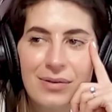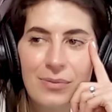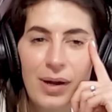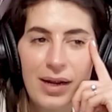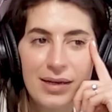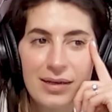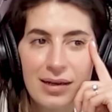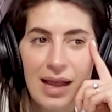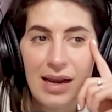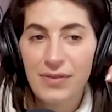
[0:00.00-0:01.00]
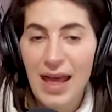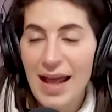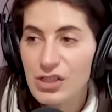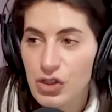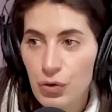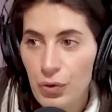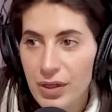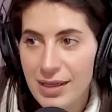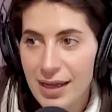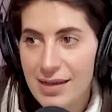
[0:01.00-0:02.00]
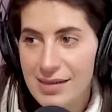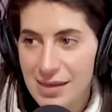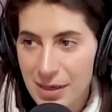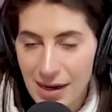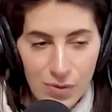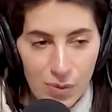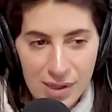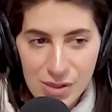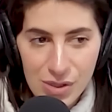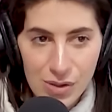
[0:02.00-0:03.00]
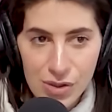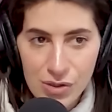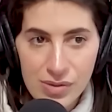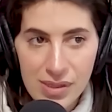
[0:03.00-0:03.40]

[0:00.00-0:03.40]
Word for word: Right. And if that's truly the case, I mean, everyone has their issues.